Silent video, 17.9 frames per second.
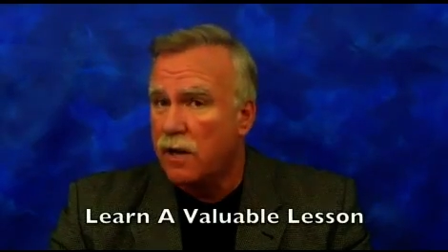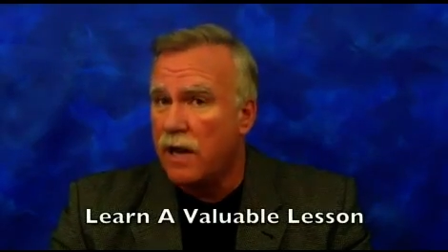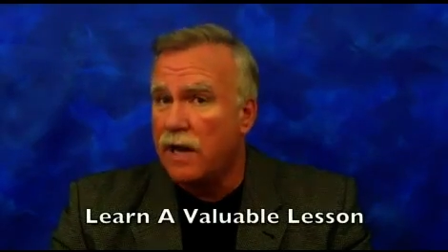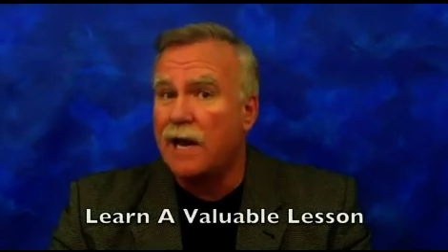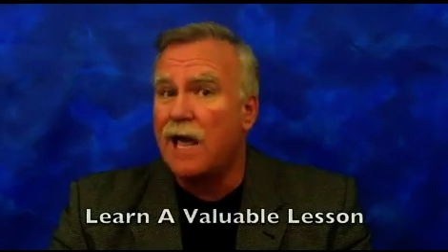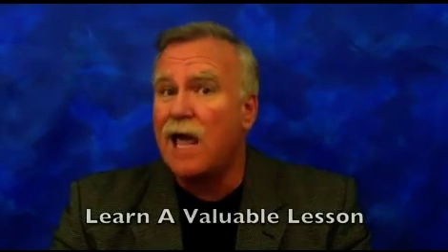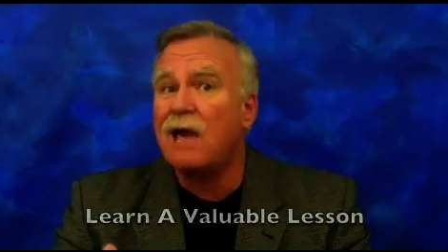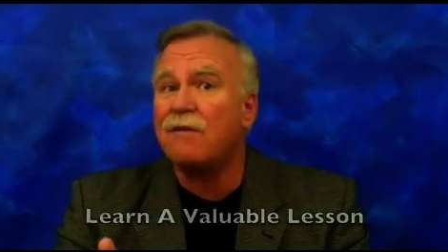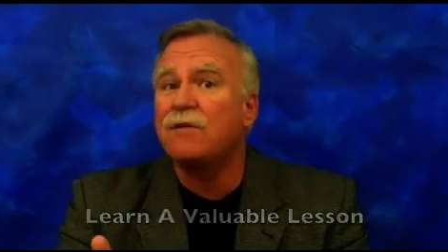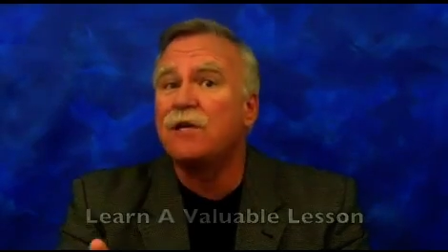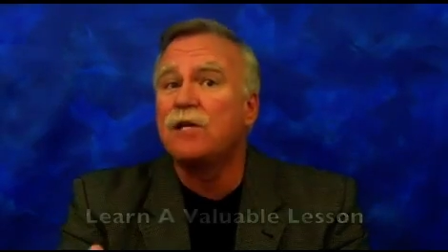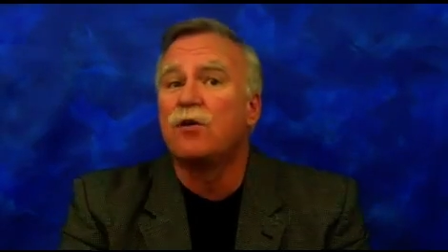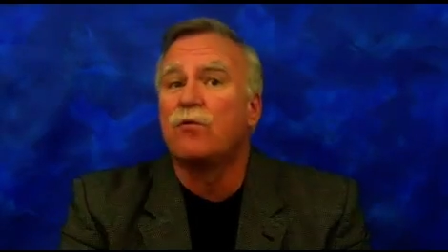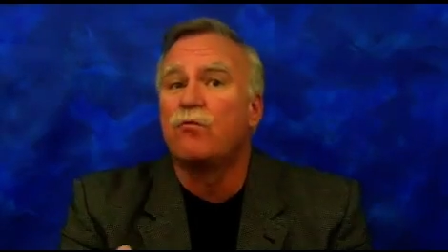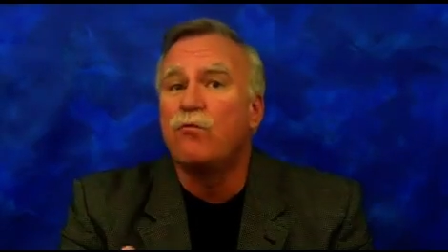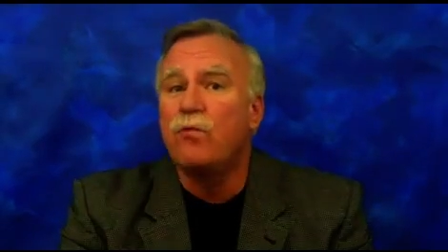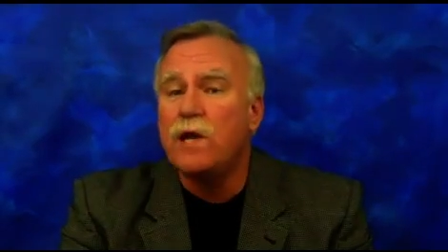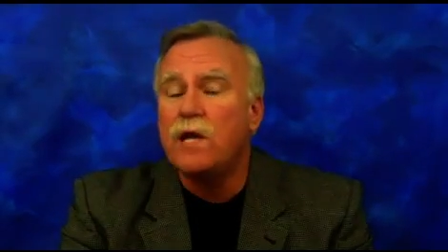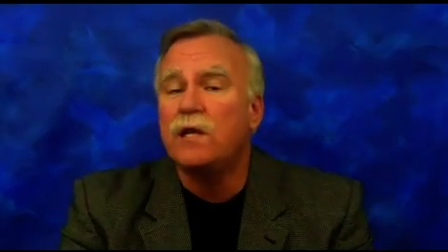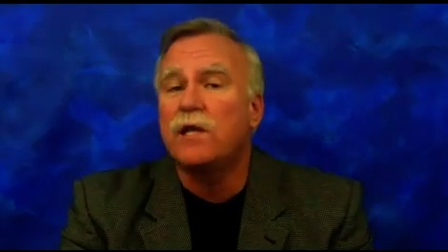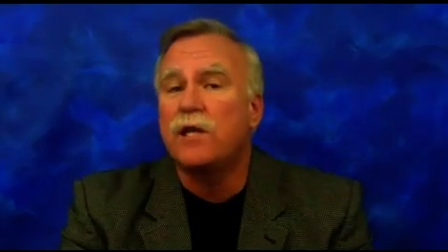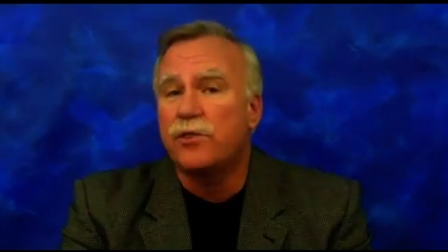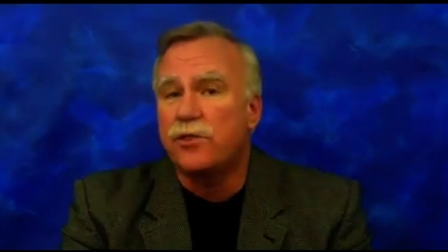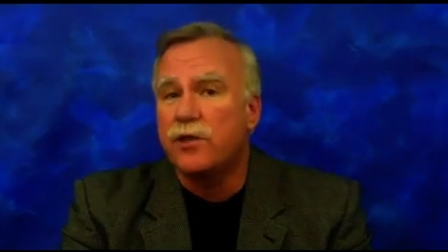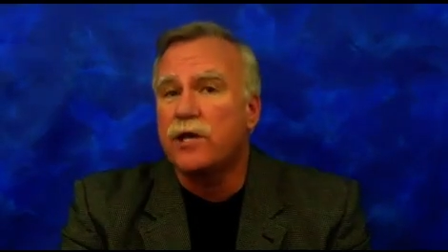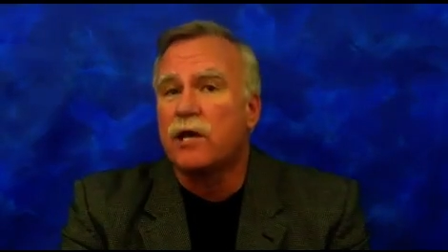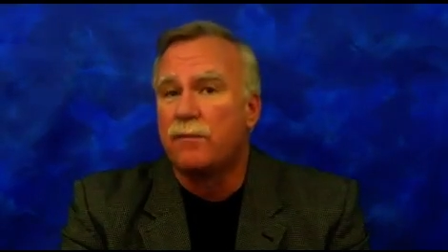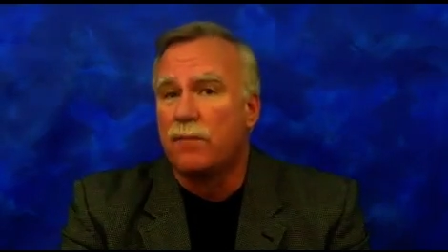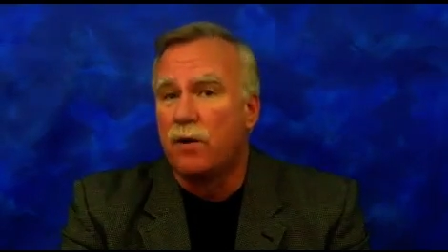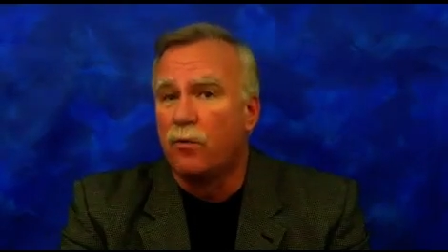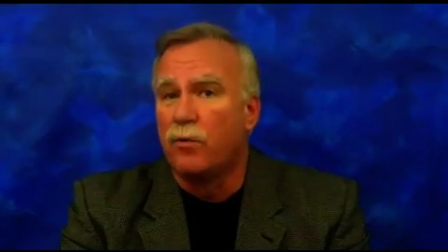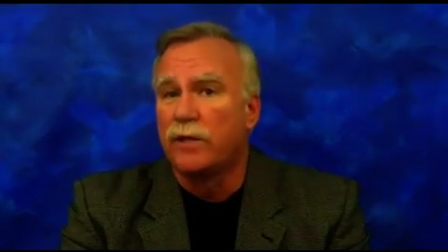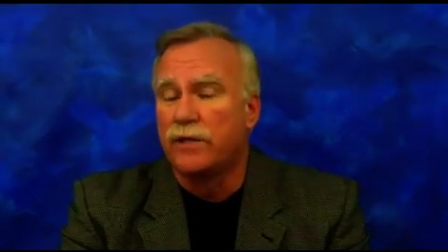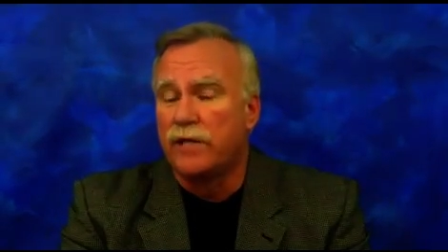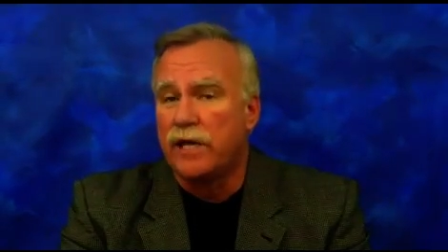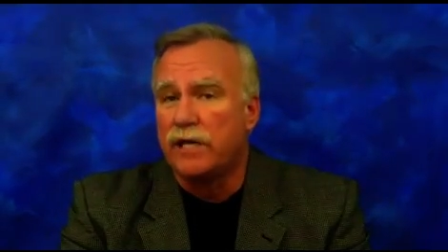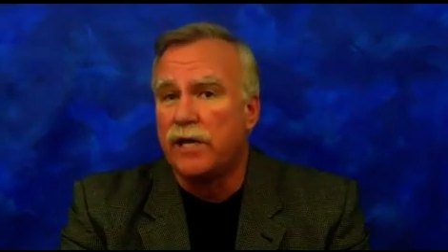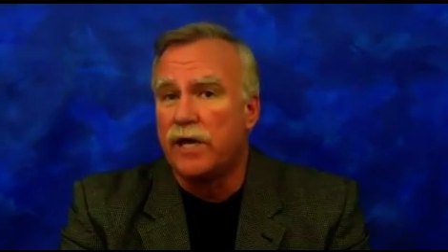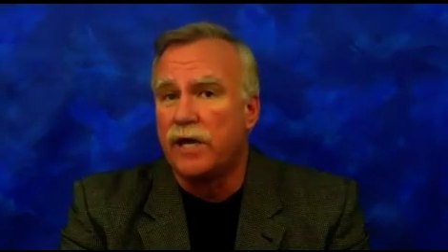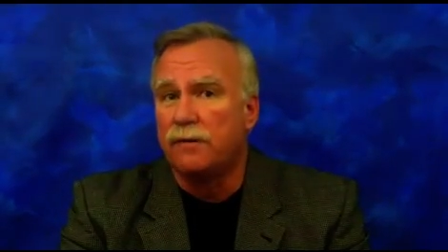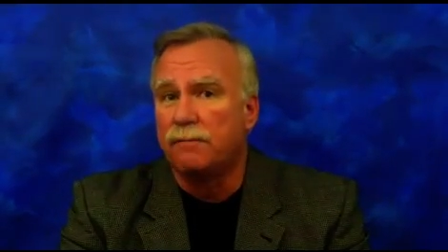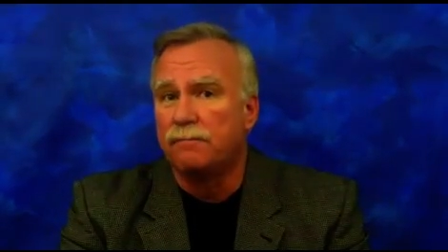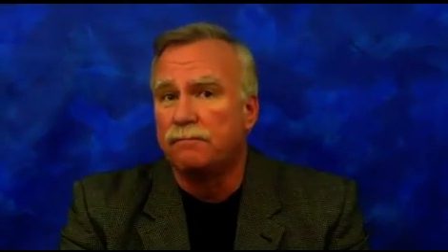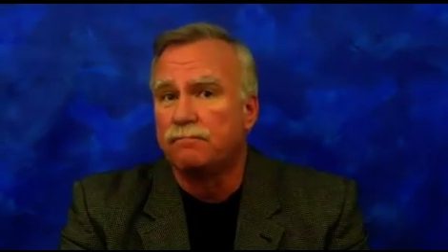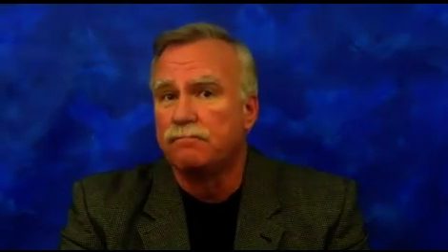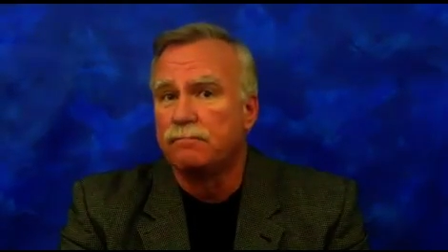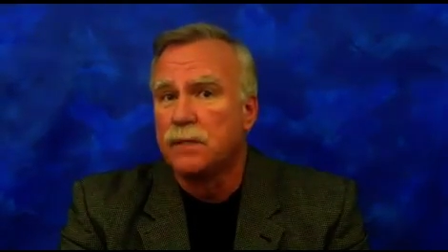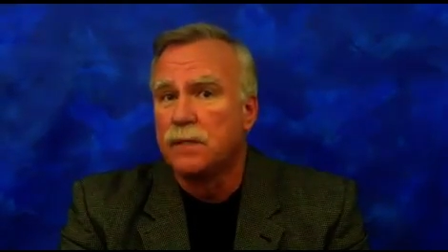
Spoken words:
and having to really think about what they did.